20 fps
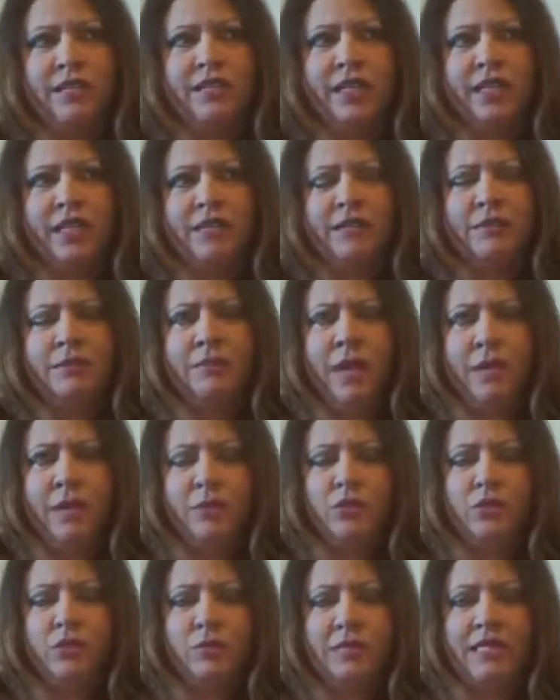that the
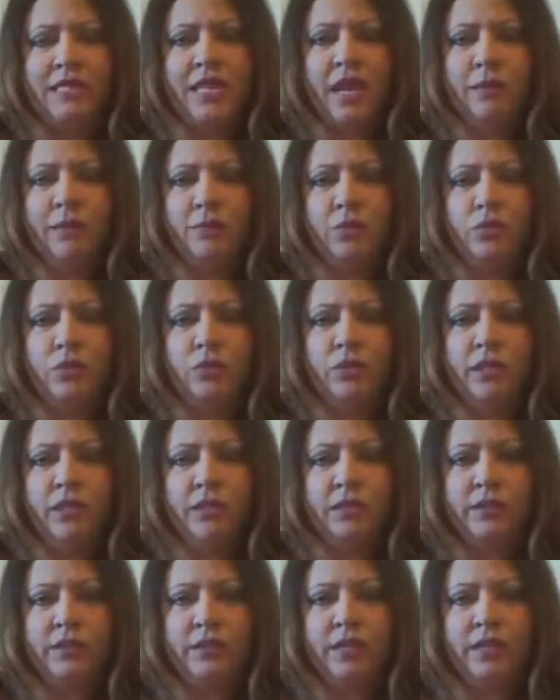Bible has been tampered
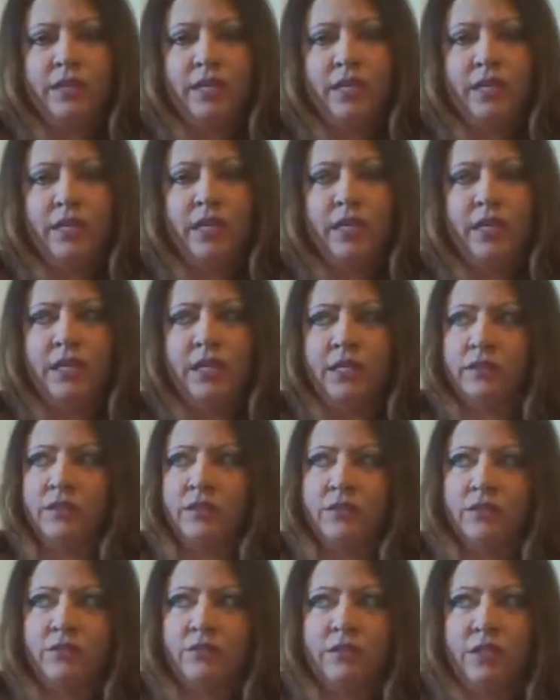with, and
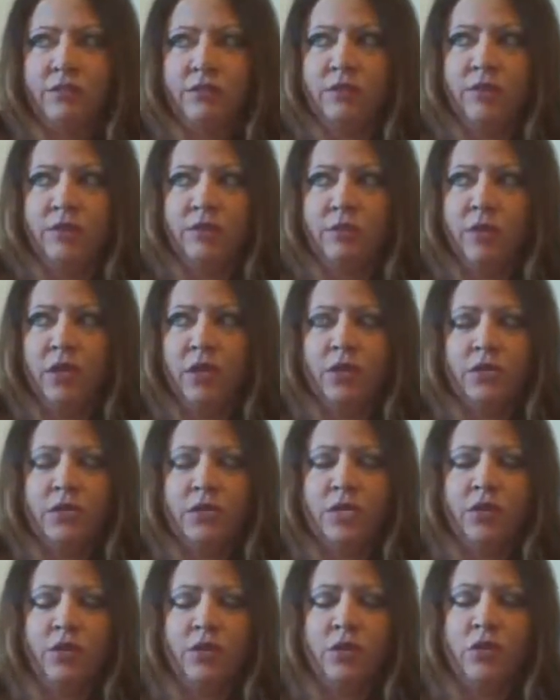even the parts
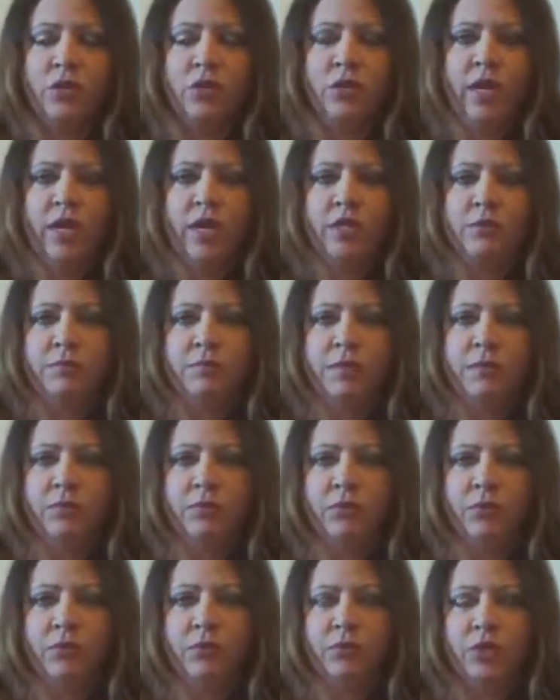that are correct,
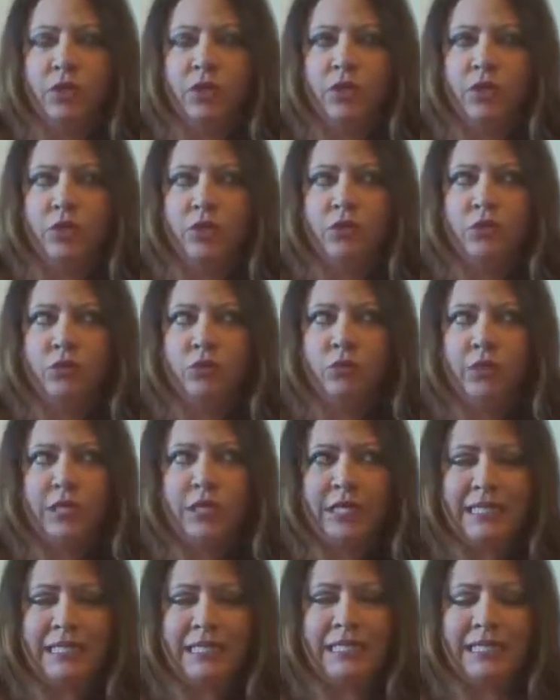people
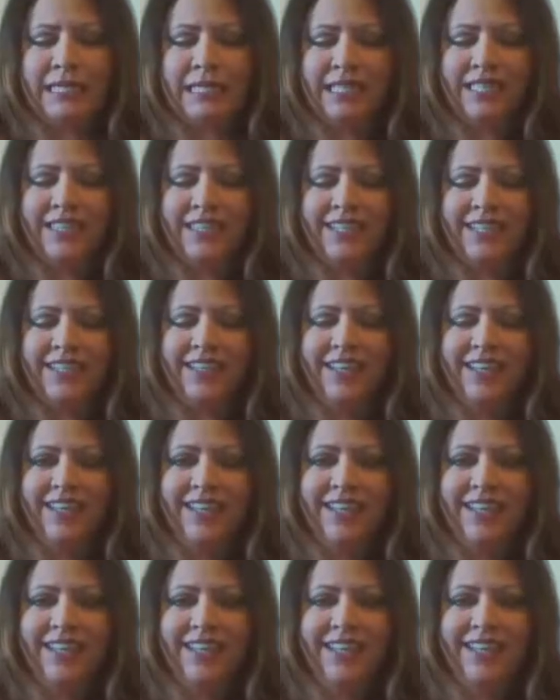twist it
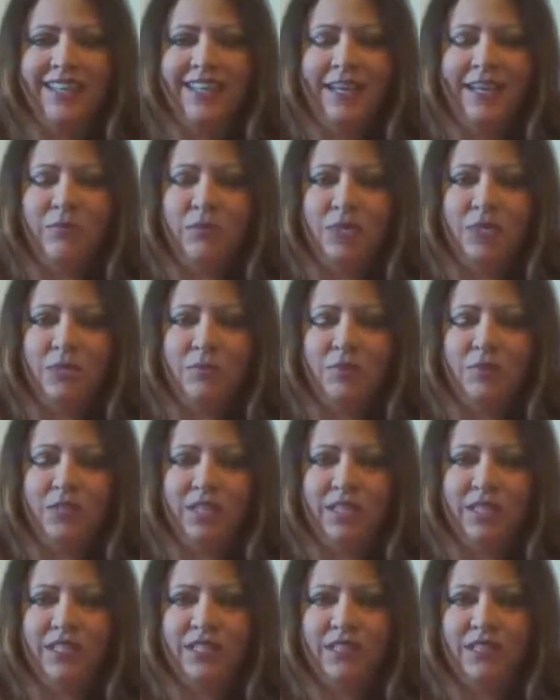and
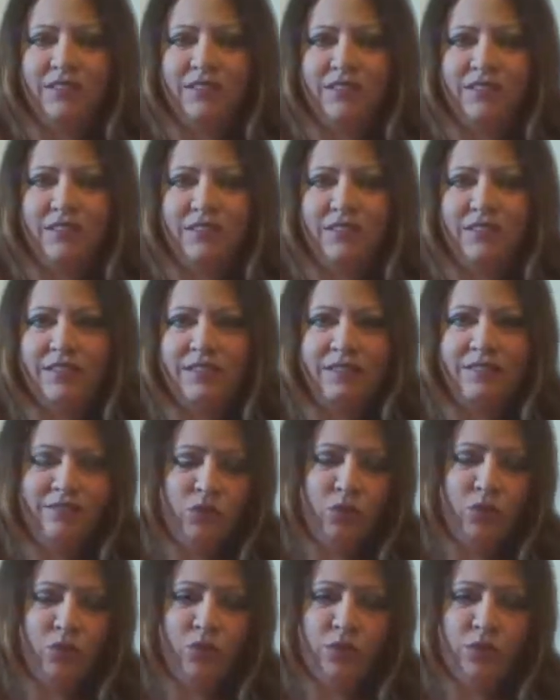manipulate it
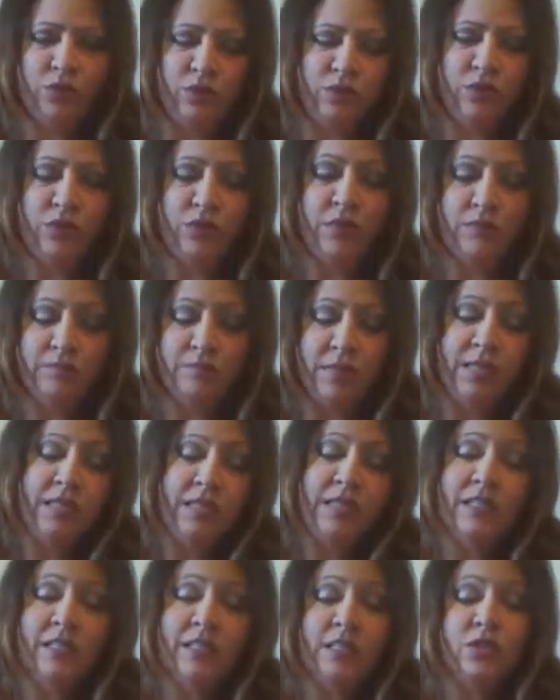to use it,
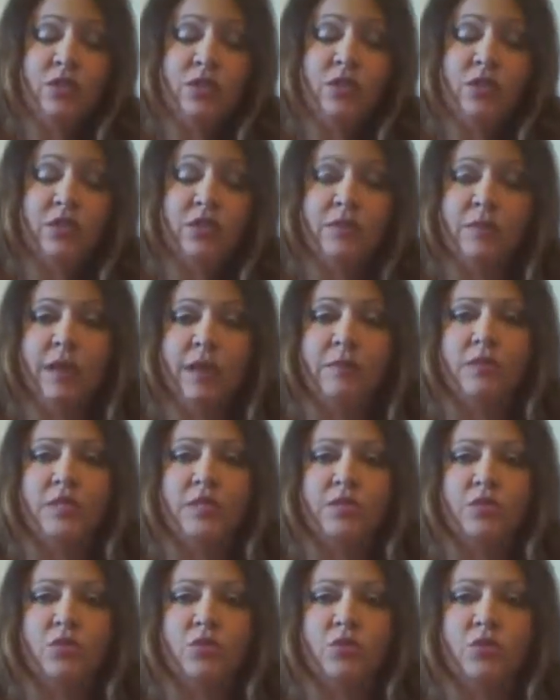basically using the Bible
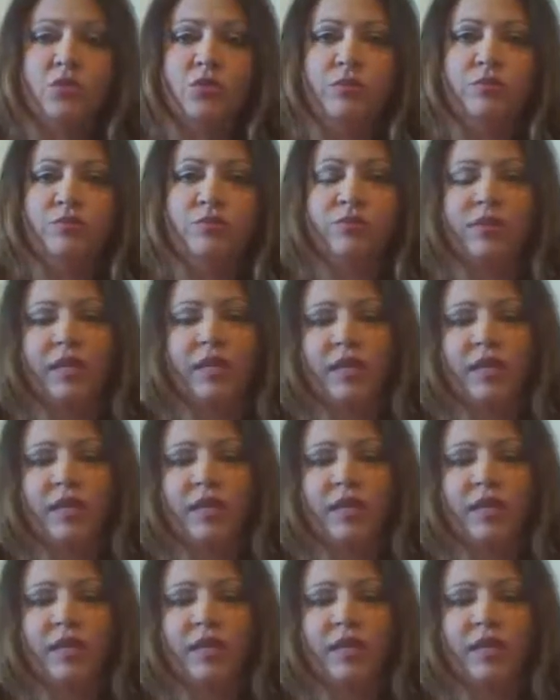as a tool.